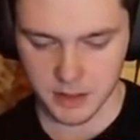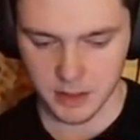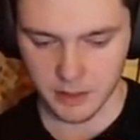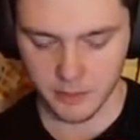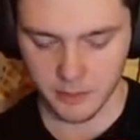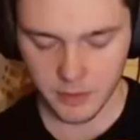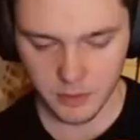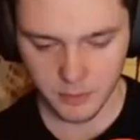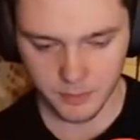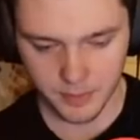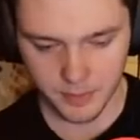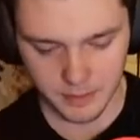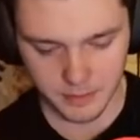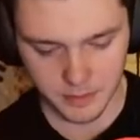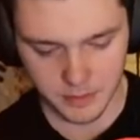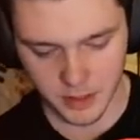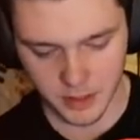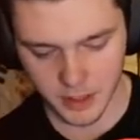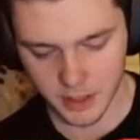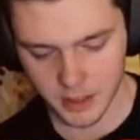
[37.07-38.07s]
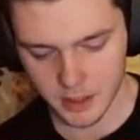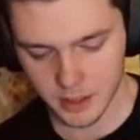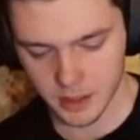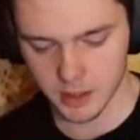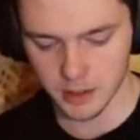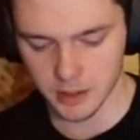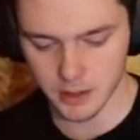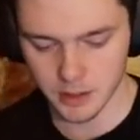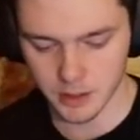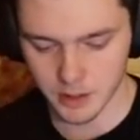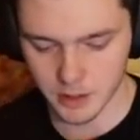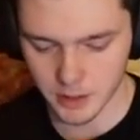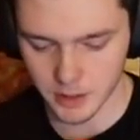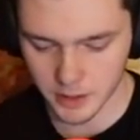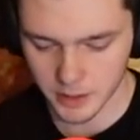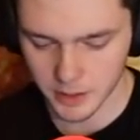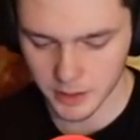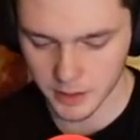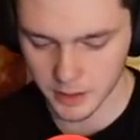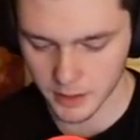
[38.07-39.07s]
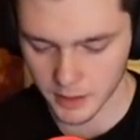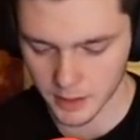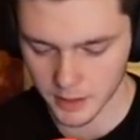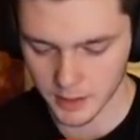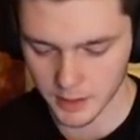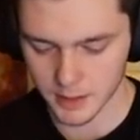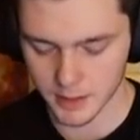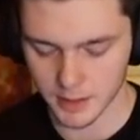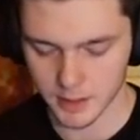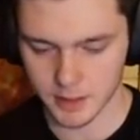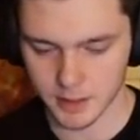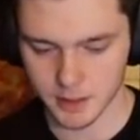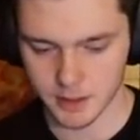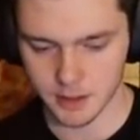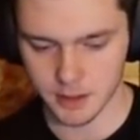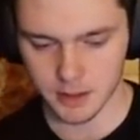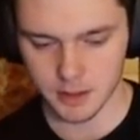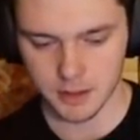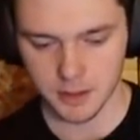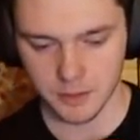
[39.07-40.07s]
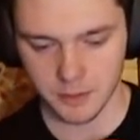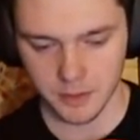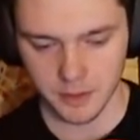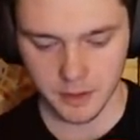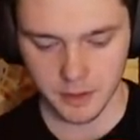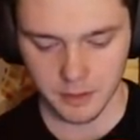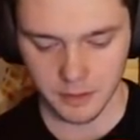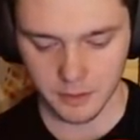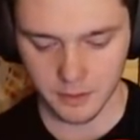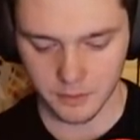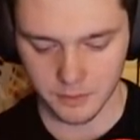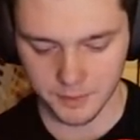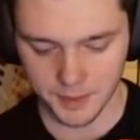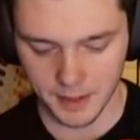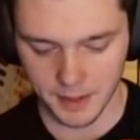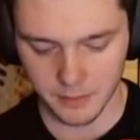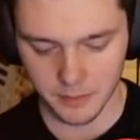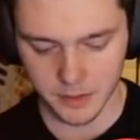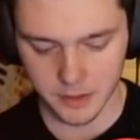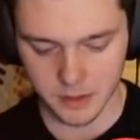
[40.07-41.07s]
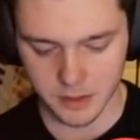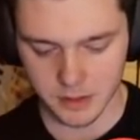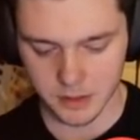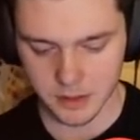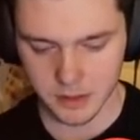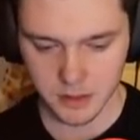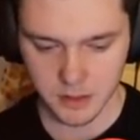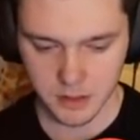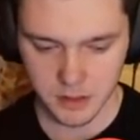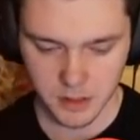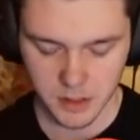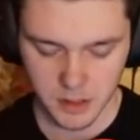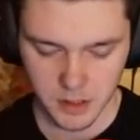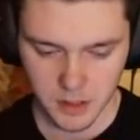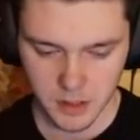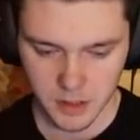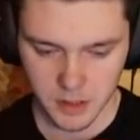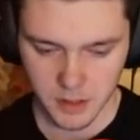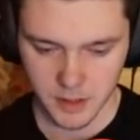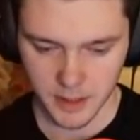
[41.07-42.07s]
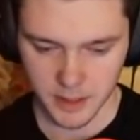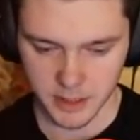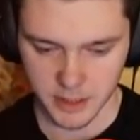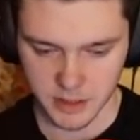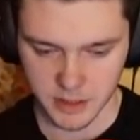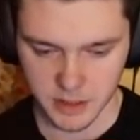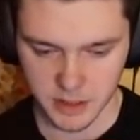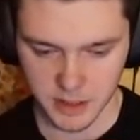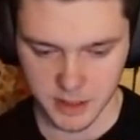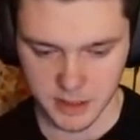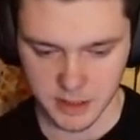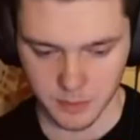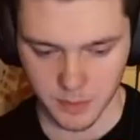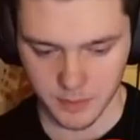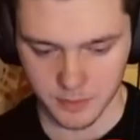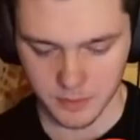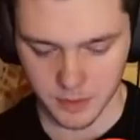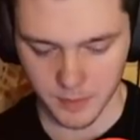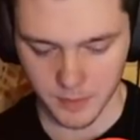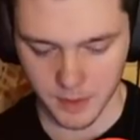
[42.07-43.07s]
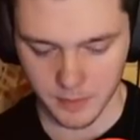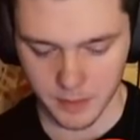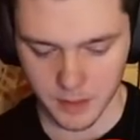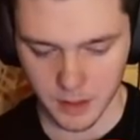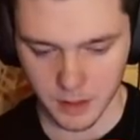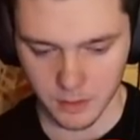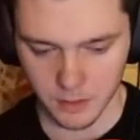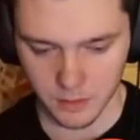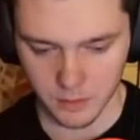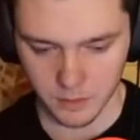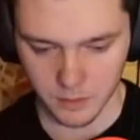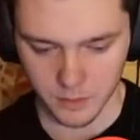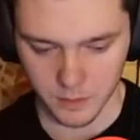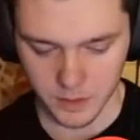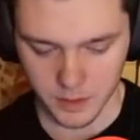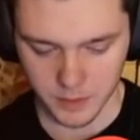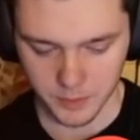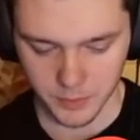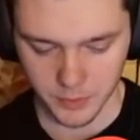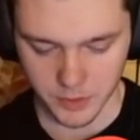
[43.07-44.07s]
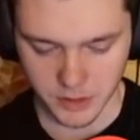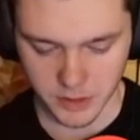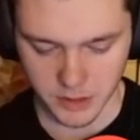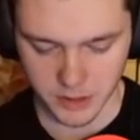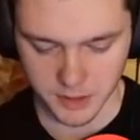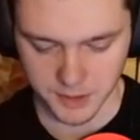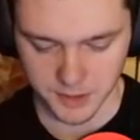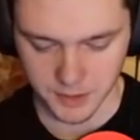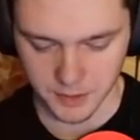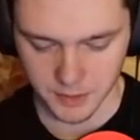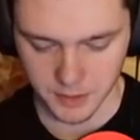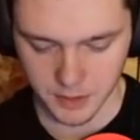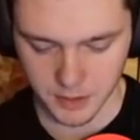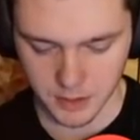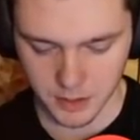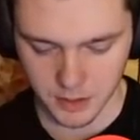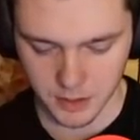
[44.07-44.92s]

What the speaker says: I'm gonna go Baby Dragon here. Don't want to go Night Witch. That just sets him up to maybe go with a push into it.